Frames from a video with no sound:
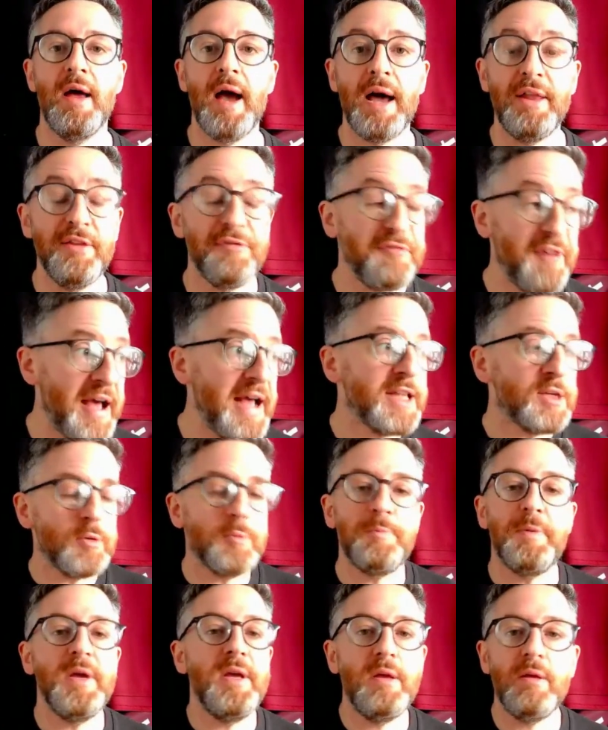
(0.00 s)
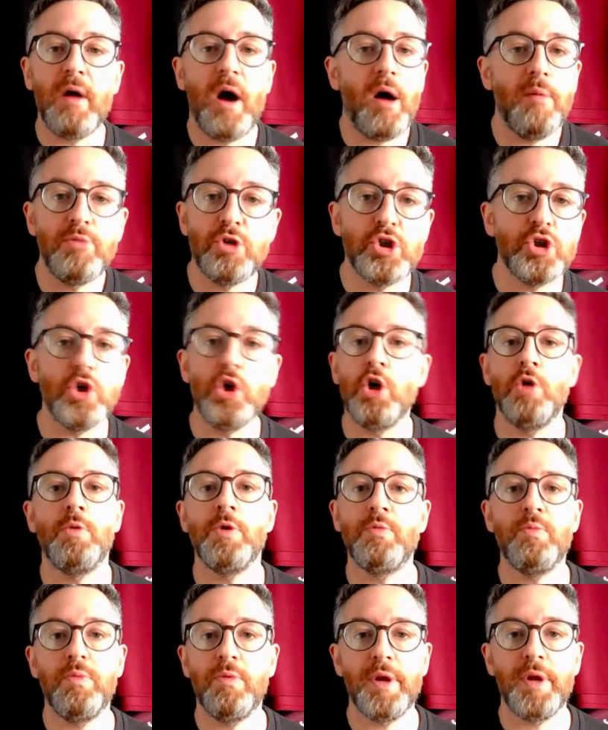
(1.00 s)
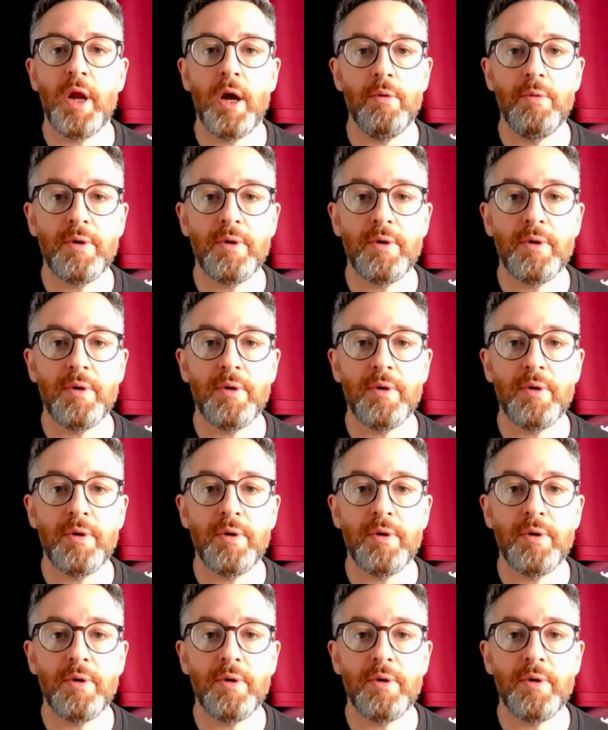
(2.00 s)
And the fans would be, I'm sure, would you know,